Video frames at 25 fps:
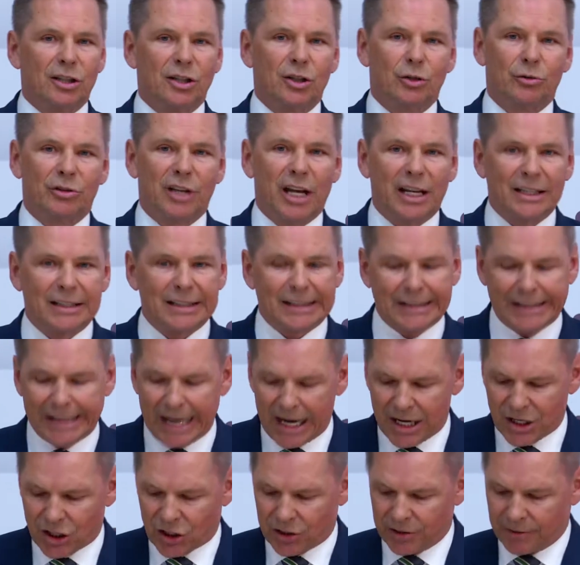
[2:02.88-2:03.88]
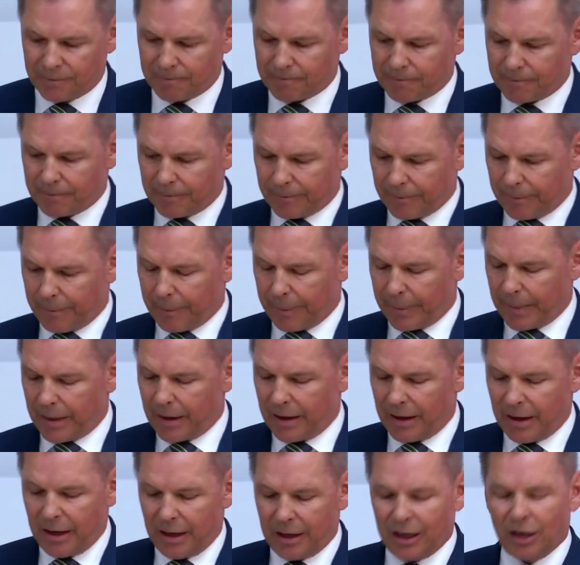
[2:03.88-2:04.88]
United Nations.
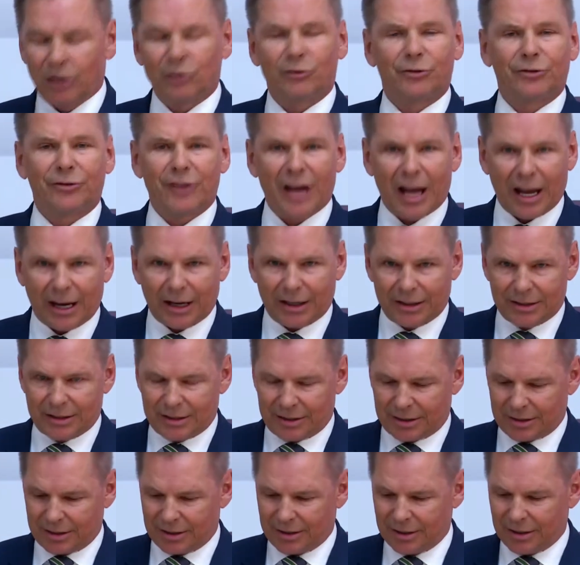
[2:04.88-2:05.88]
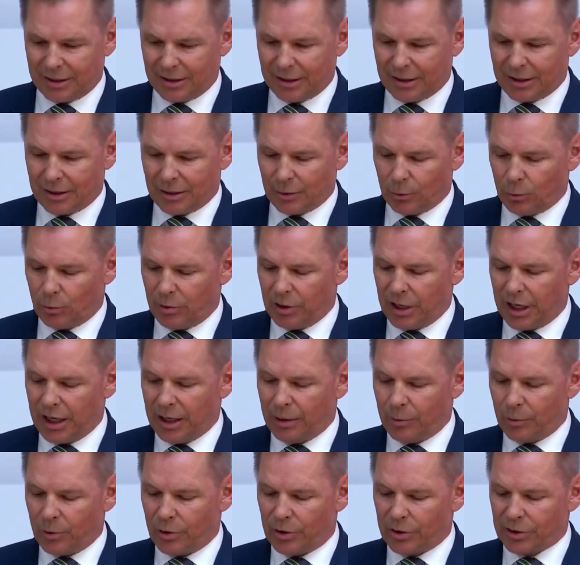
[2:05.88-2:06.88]
In fact, we
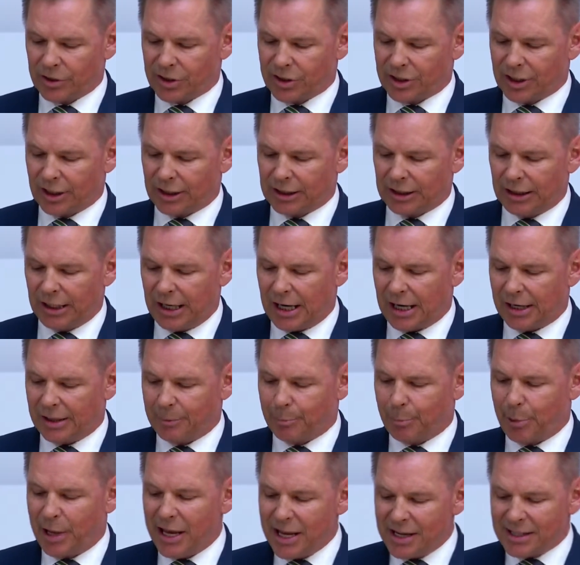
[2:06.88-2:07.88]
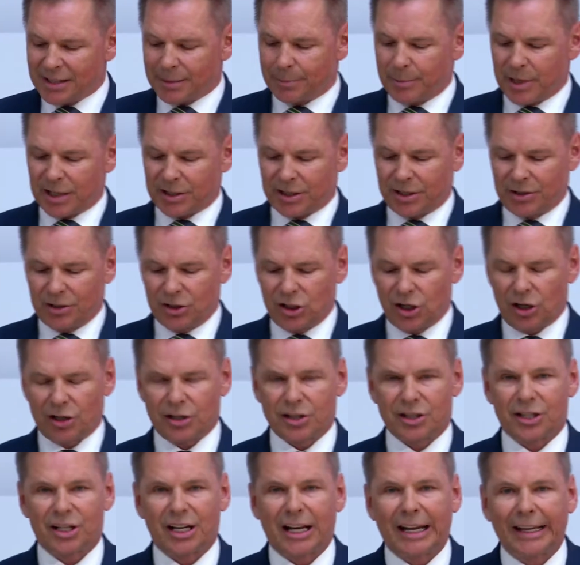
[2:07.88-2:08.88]
was declared peace
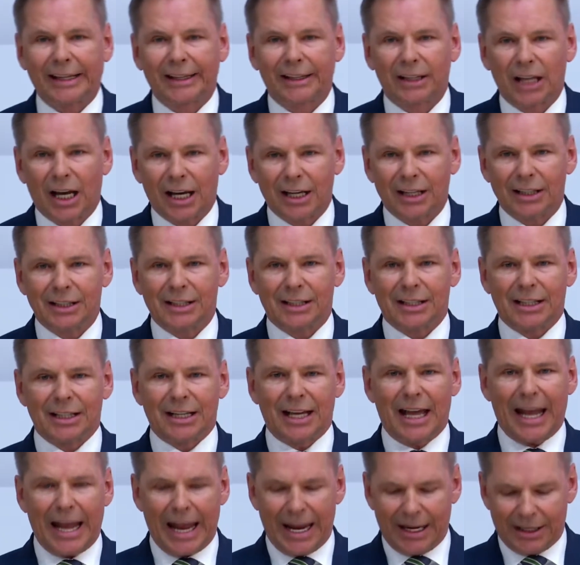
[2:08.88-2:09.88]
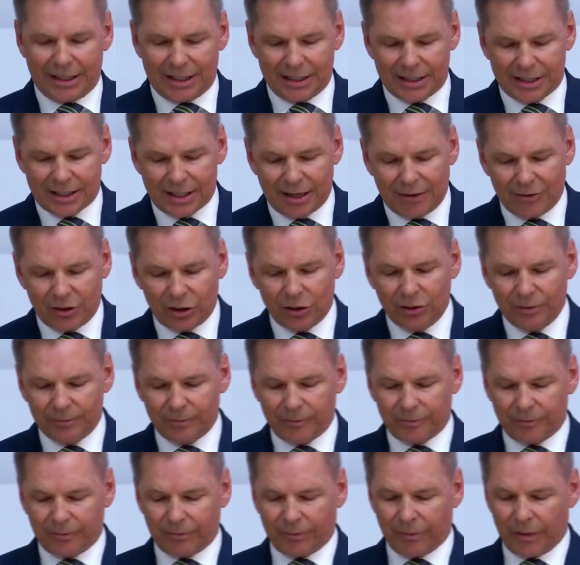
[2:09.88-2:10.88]
messengers in 1987,
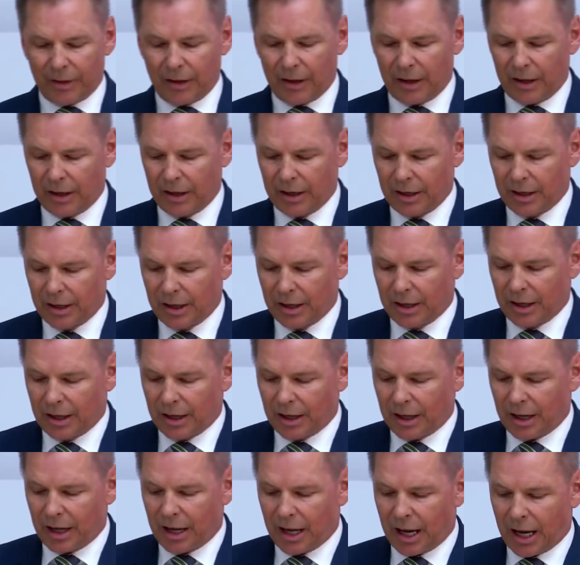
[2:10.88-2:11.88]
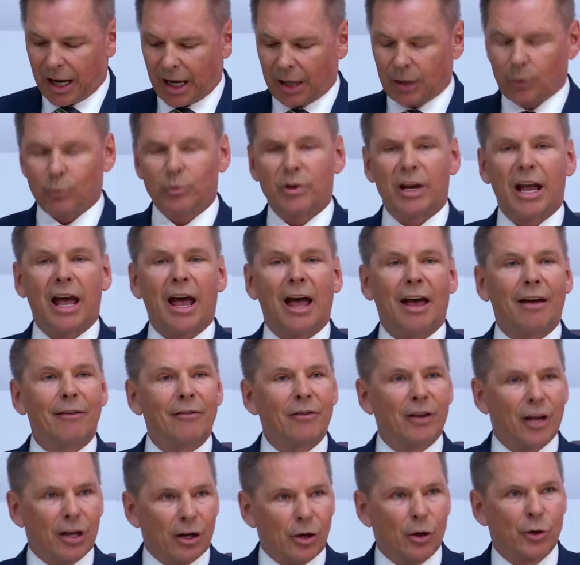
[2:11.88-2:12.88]
and we have
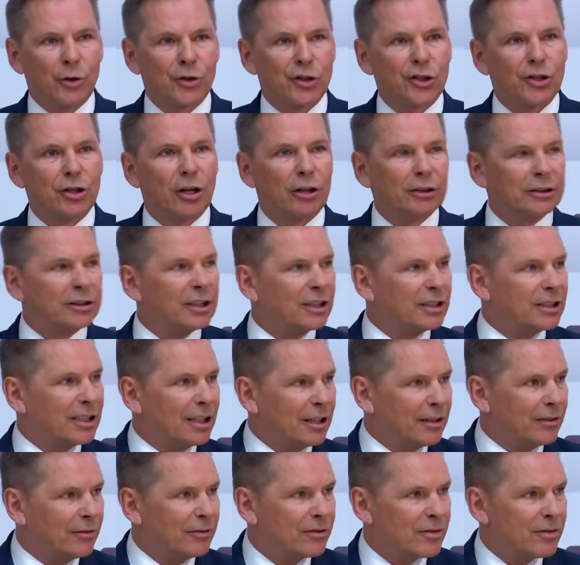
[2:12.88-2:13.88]
a consultative